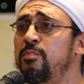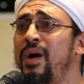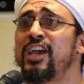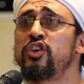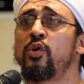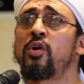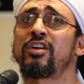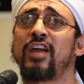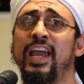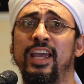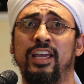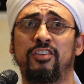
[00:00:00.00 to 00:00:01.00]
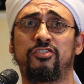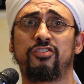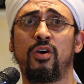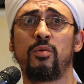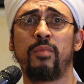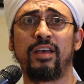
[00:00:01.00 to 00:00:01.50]
by your
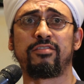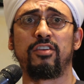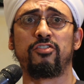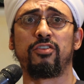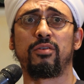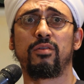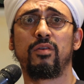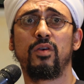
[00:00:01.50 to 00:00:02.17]
age, O Messenger.